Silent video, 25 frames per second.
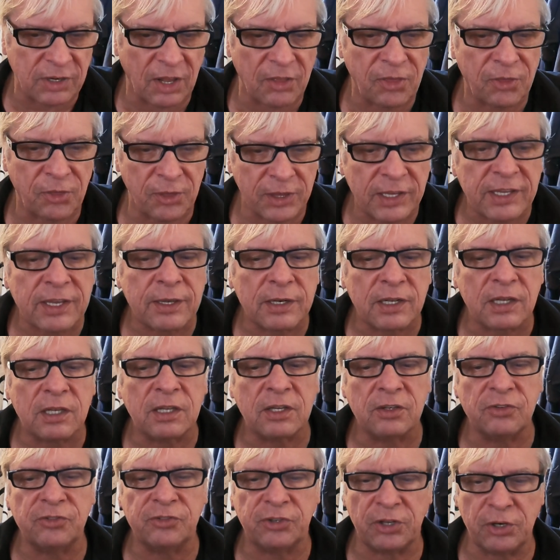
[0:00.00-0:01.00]
I think it'll
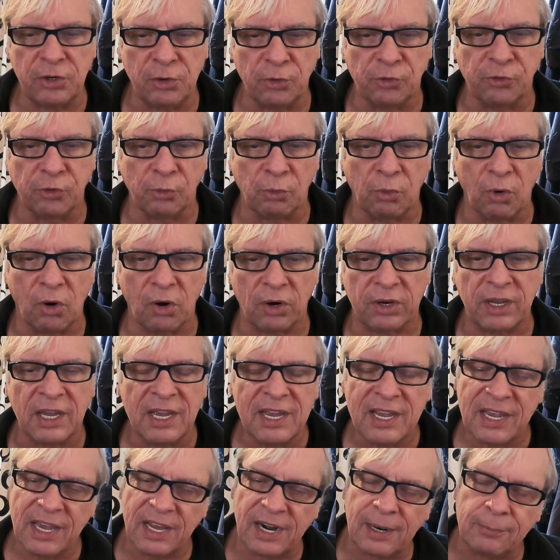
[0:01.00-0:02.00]
continue to work.
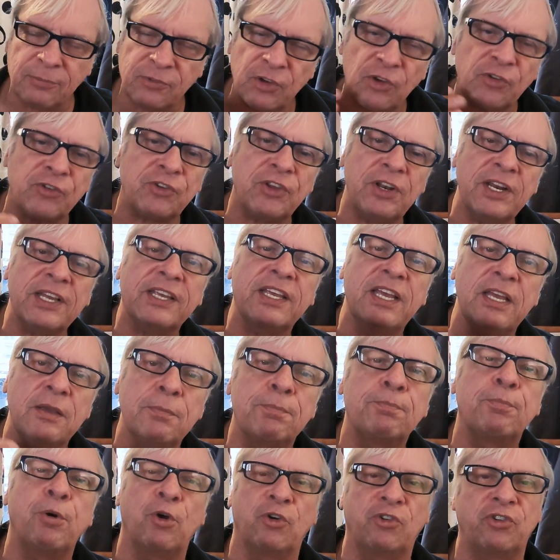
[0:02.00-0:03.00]
And I'm just going to
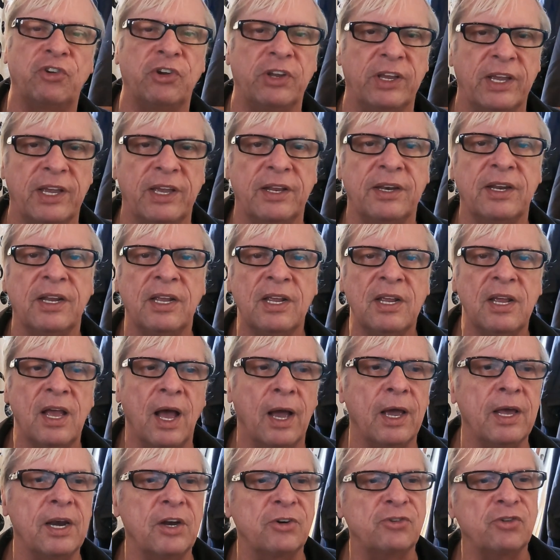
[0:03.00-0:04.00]
keep pushing it.
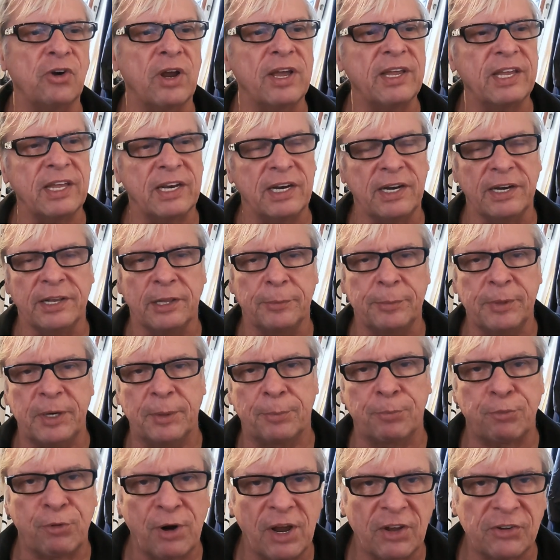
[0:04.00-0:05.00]
I'm going to try and get a little bit
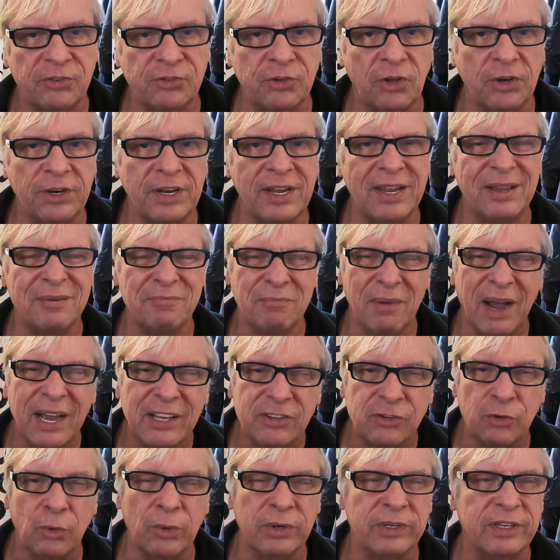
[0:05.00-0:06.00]
of press on it.
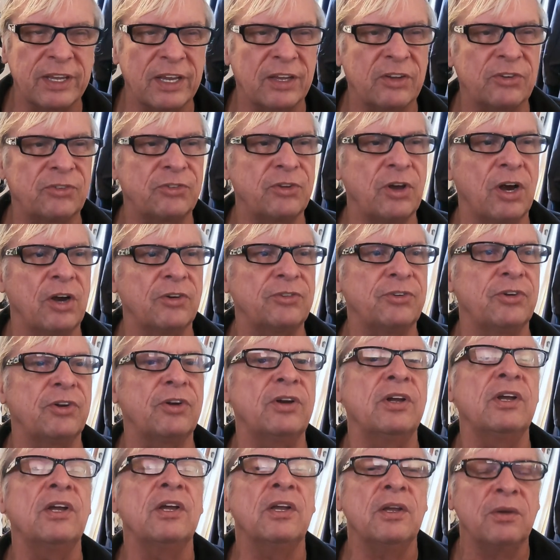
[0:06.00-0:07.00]
Might do a
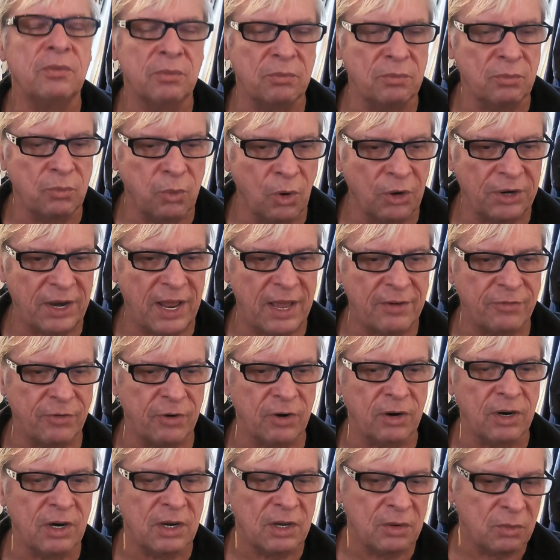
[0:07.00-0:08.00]
Kickstarter,
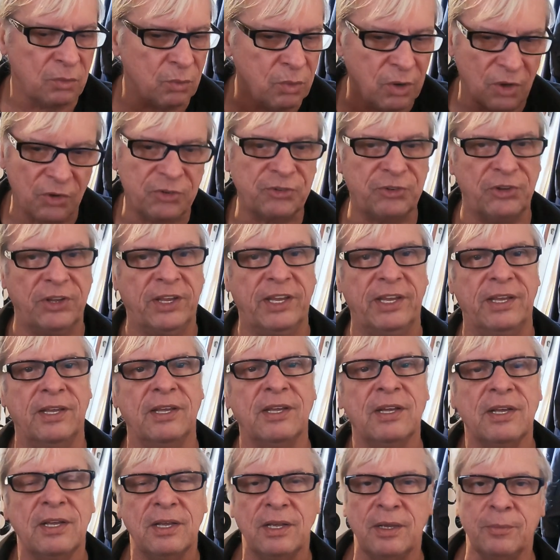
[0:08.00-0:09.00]
whatever. We'll see.
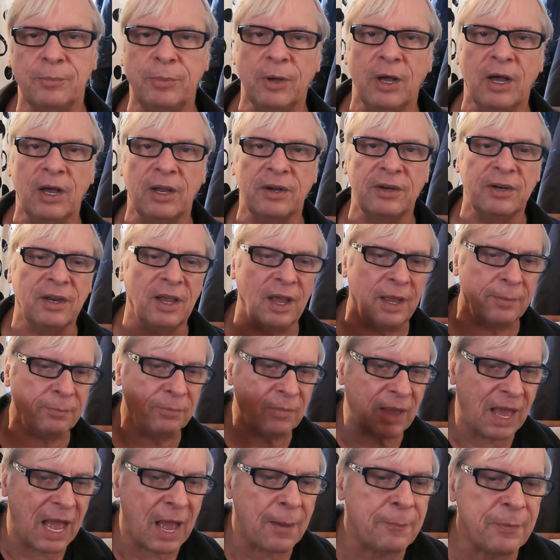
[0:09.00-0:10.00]
But I'm
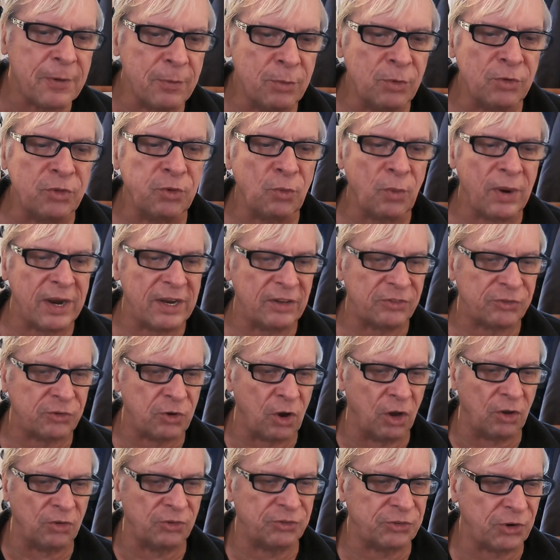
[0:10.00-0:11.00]
happy with the way it's
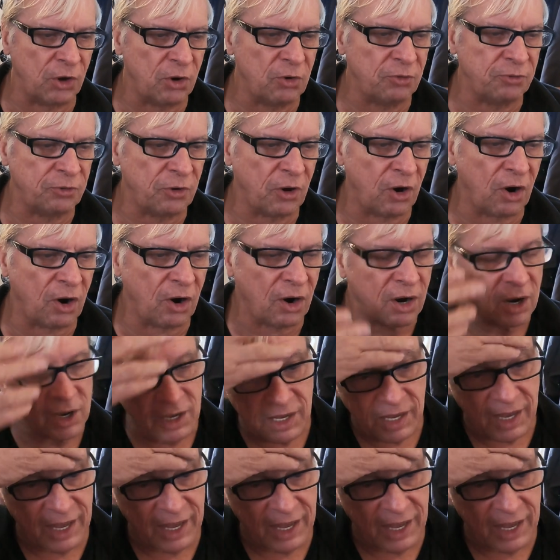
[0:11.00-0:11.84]
gone so far.